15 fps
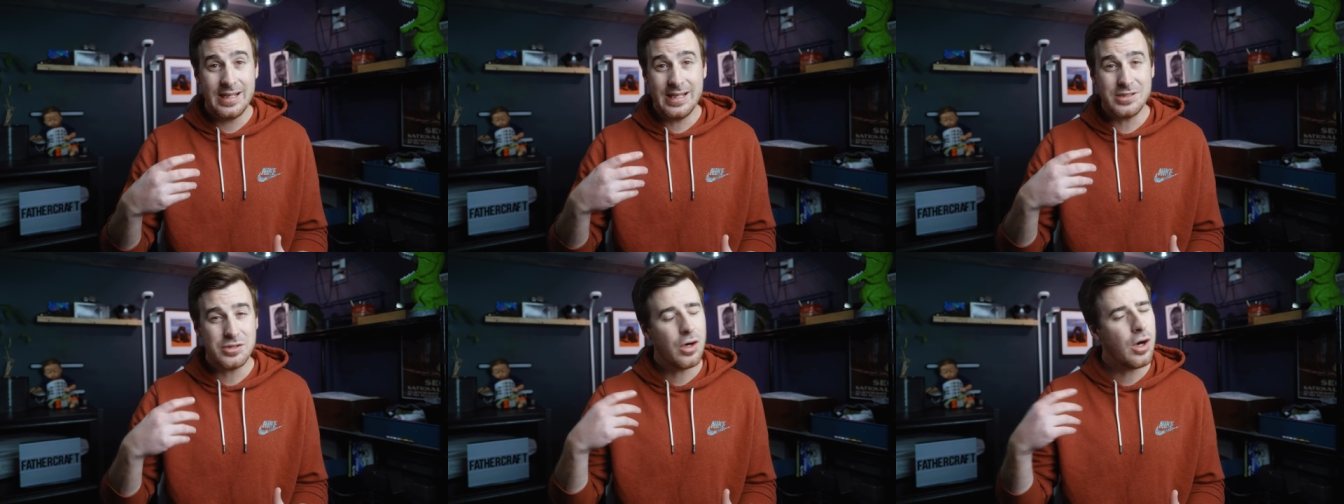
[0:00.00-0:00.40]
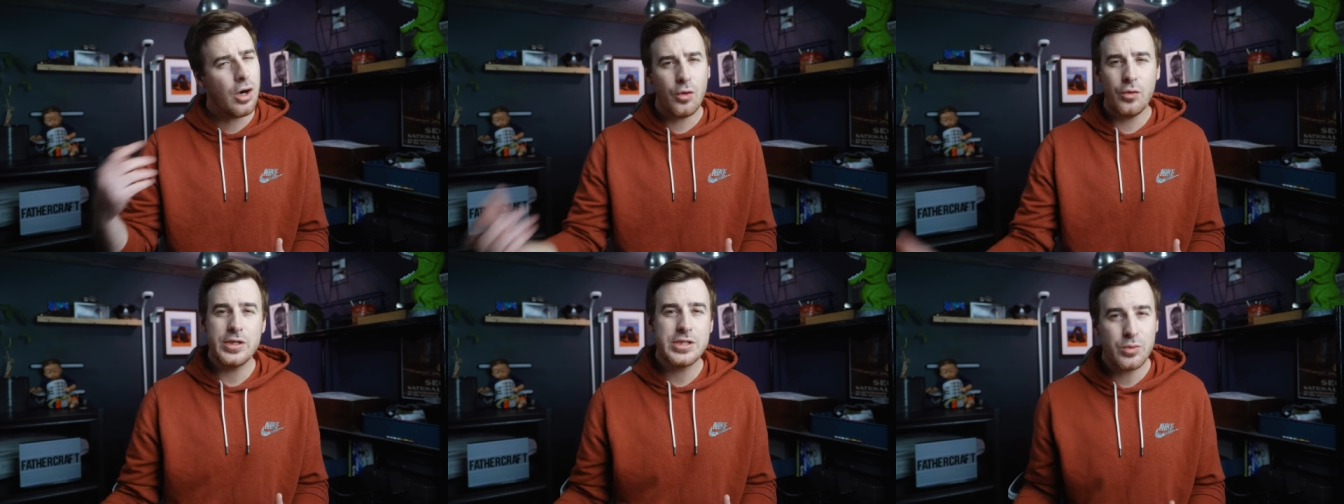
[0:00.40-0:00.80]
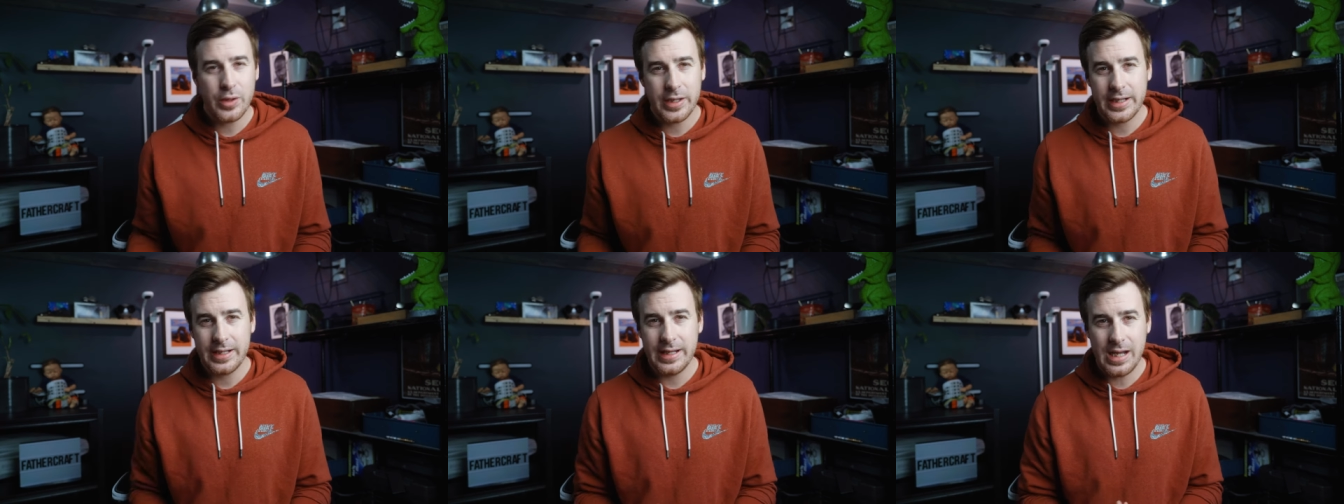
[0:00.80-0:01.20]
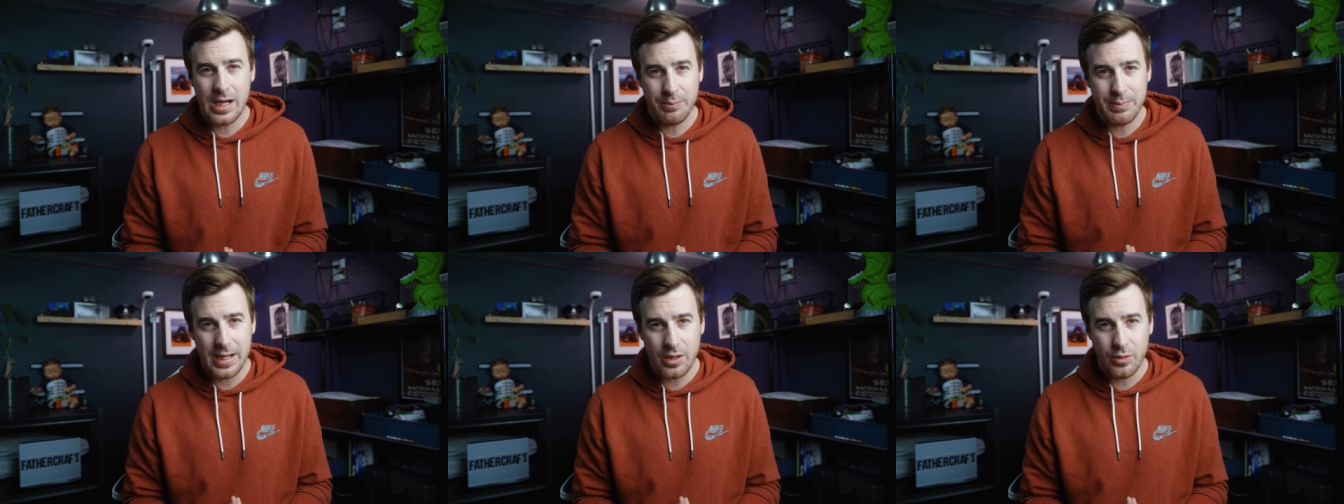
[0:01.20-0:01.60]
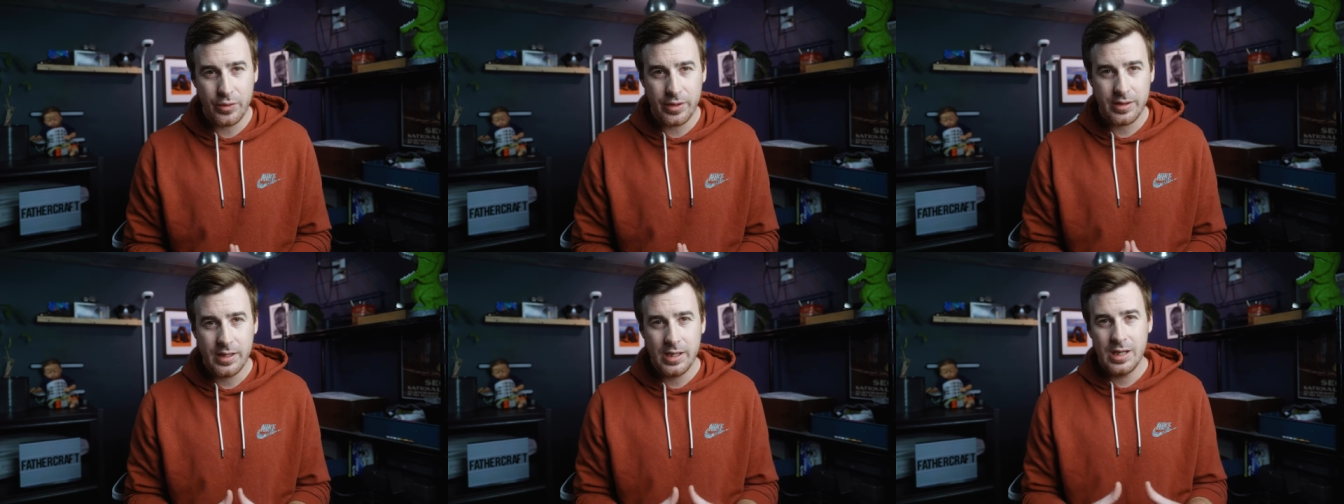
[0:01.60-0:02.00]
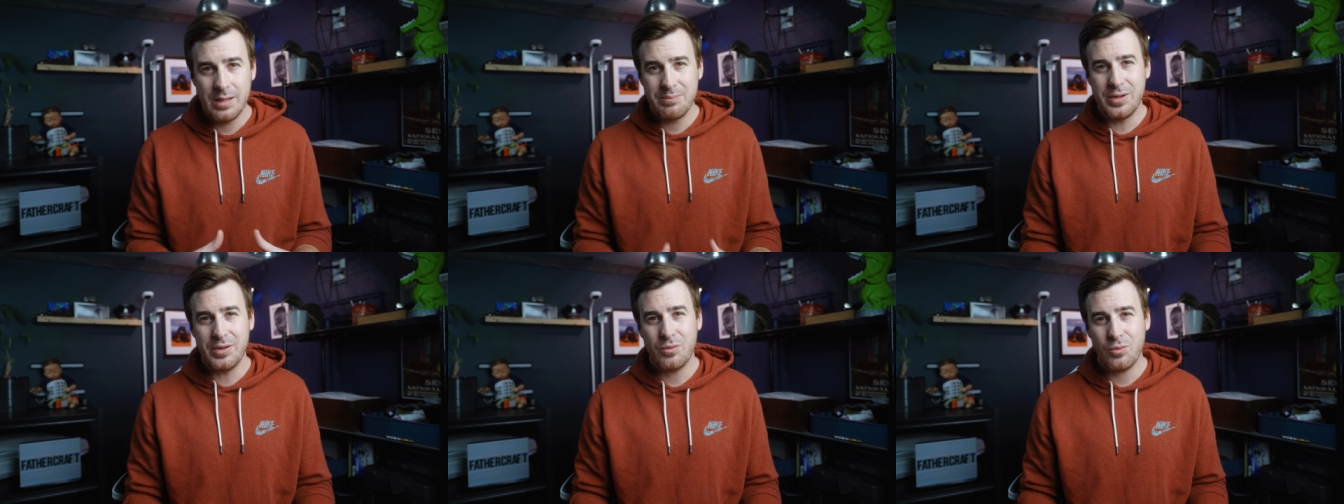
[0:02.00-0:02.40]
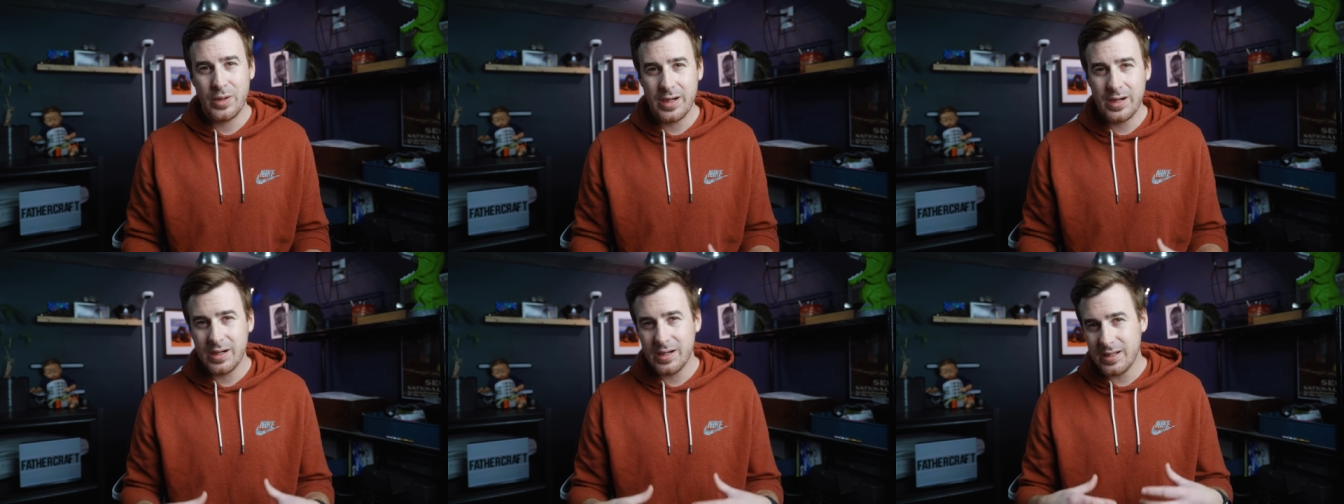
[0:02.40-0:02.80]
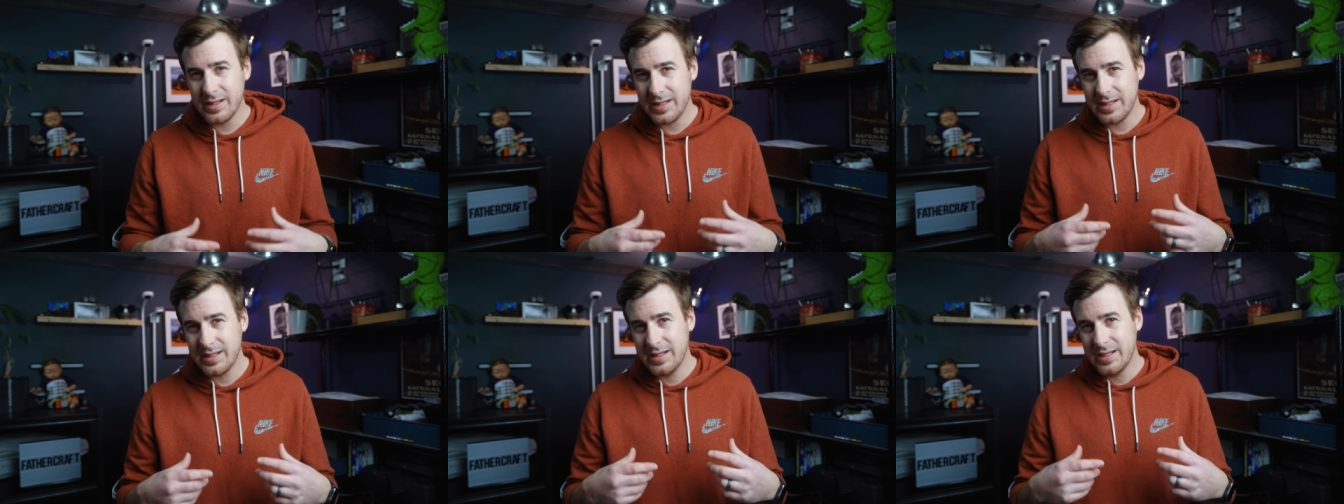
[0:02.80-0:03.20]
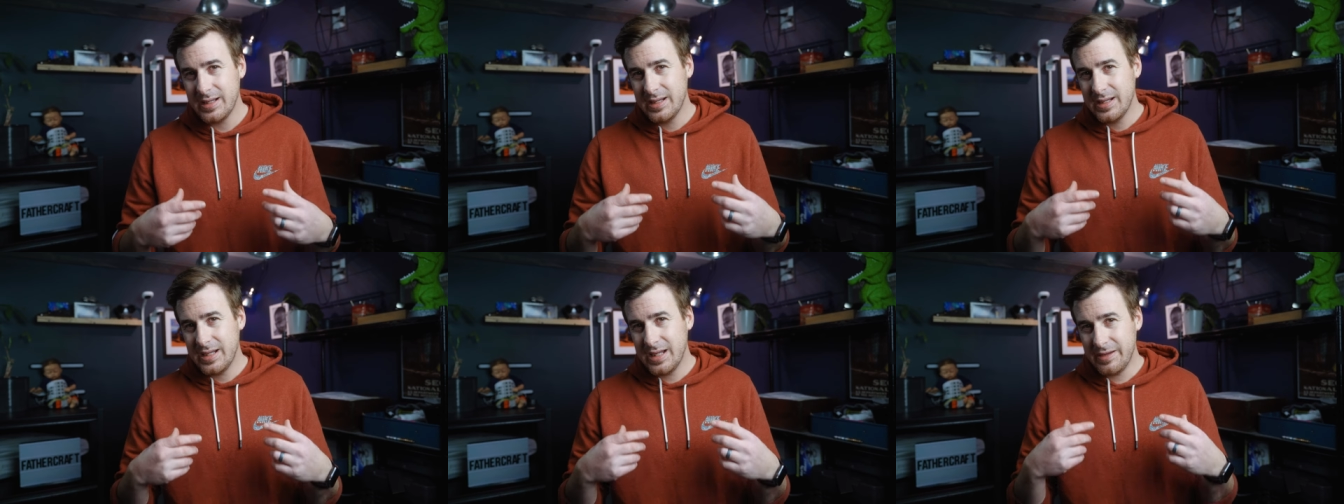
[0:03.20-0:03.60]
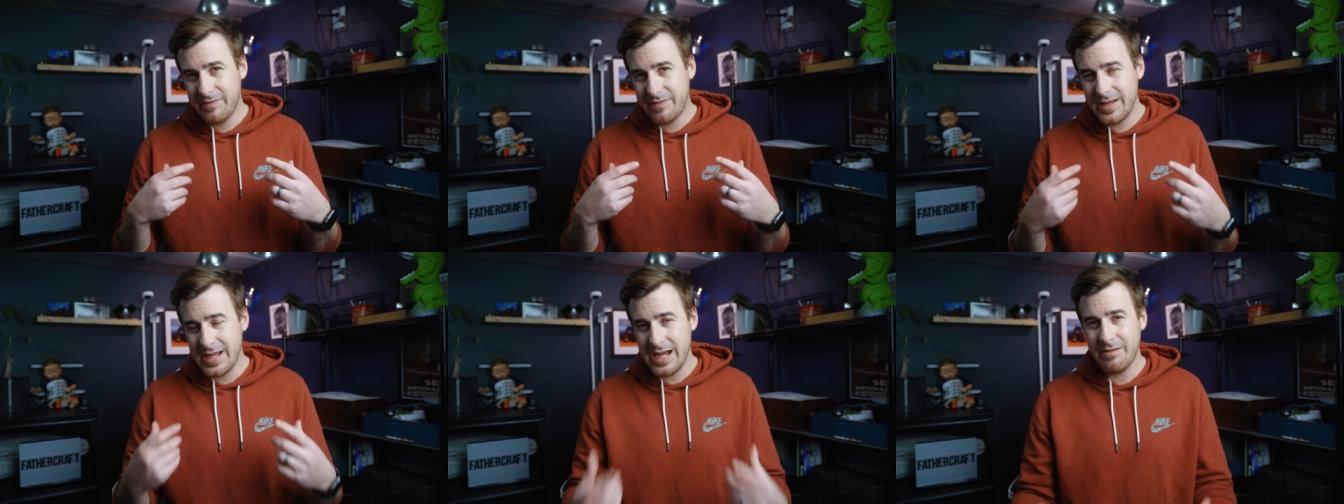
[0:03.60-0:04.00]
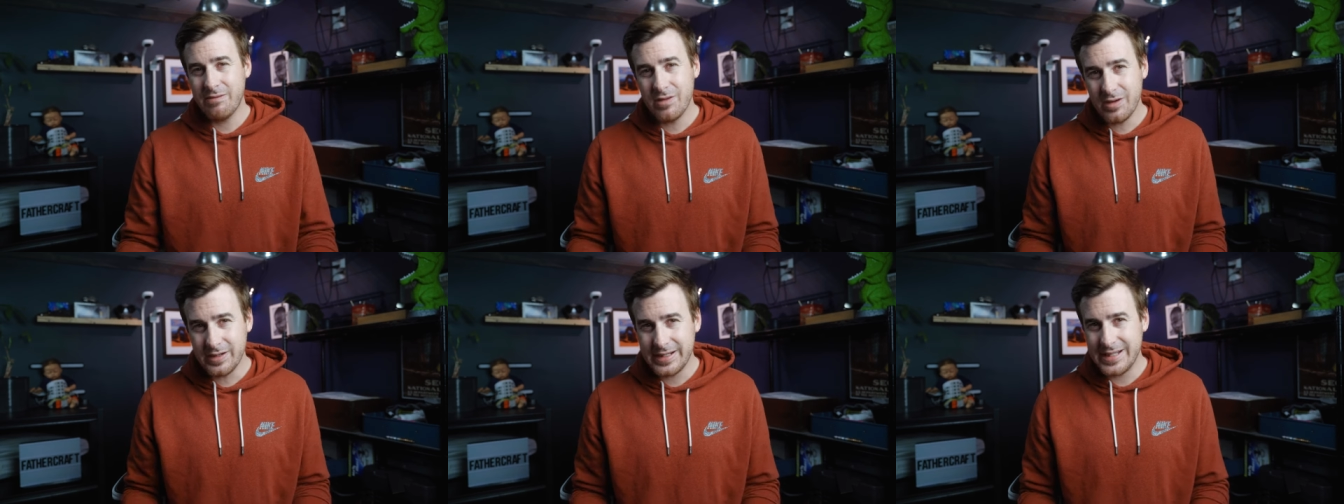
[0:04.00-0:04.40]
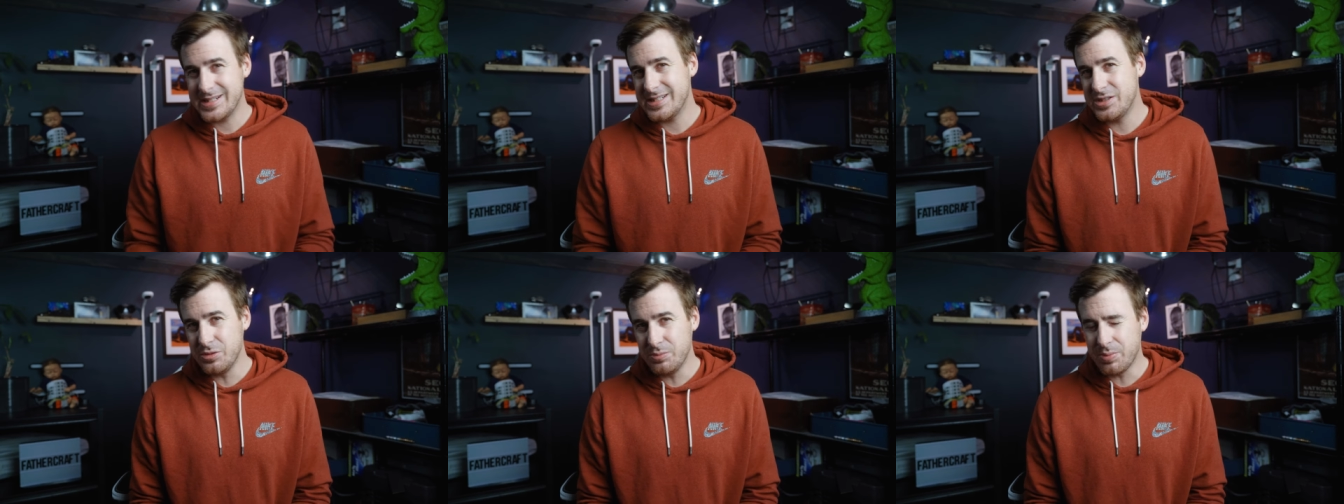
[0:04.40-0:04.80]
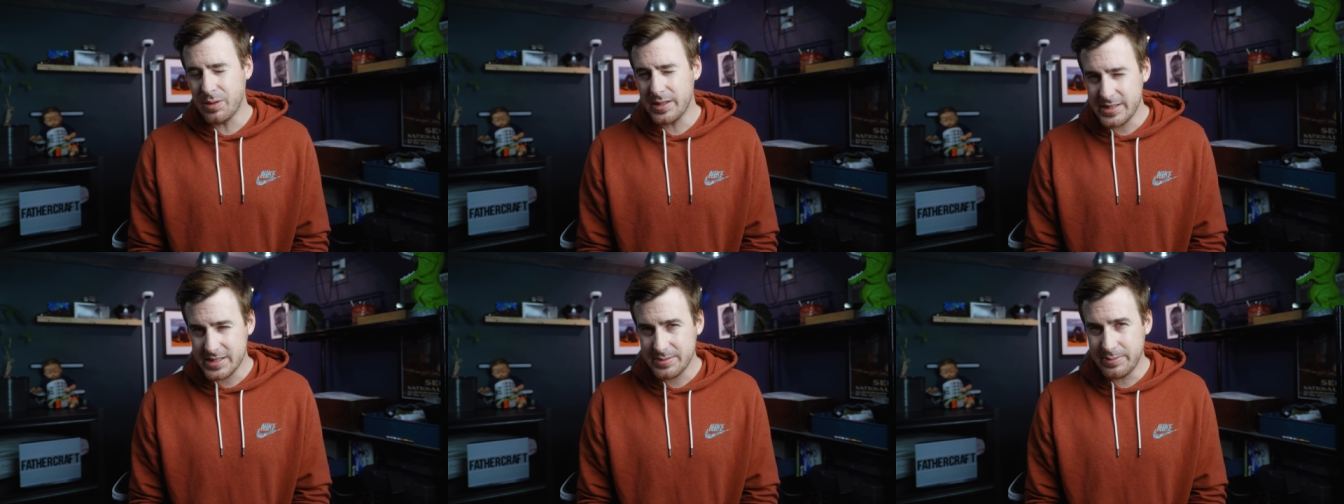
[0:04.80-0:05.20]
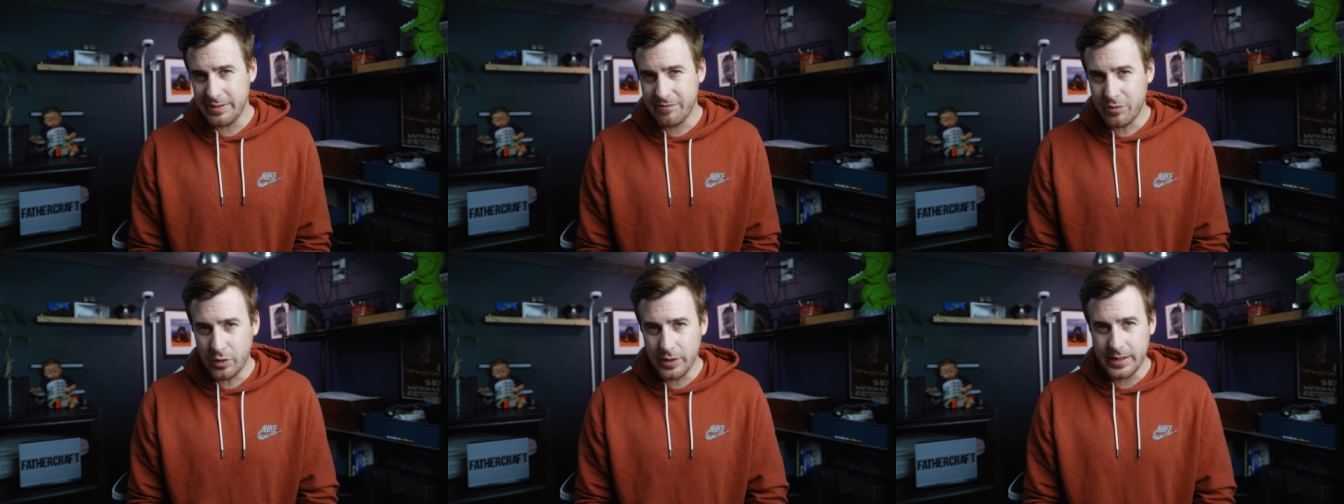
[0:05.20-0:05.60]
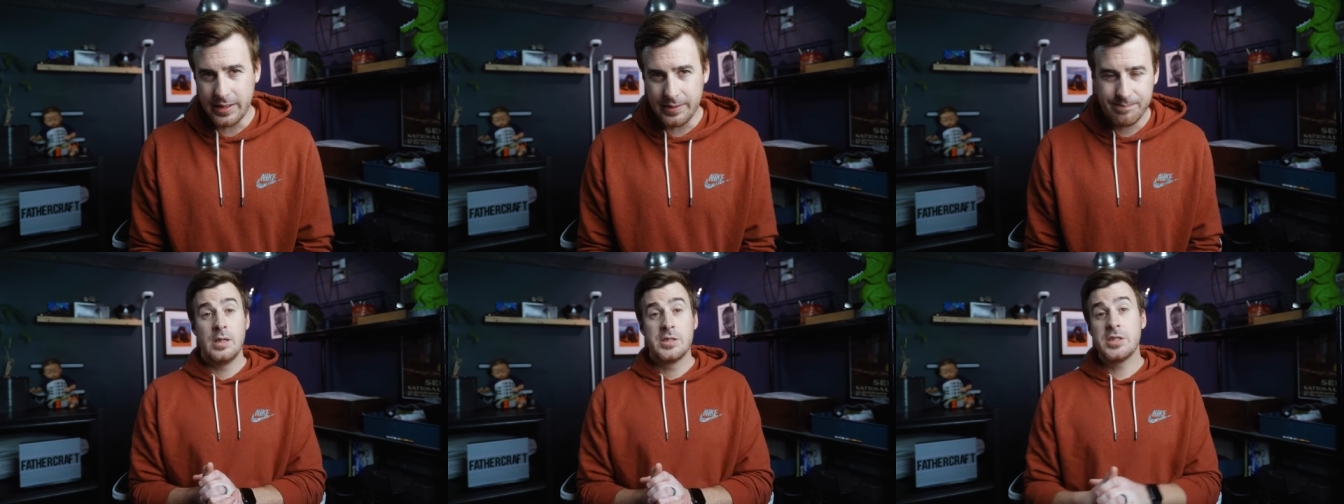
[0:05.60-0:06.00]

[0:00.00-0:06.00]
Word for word: is always wanting to help out with, but rarely, if ever, gets to participate fully in.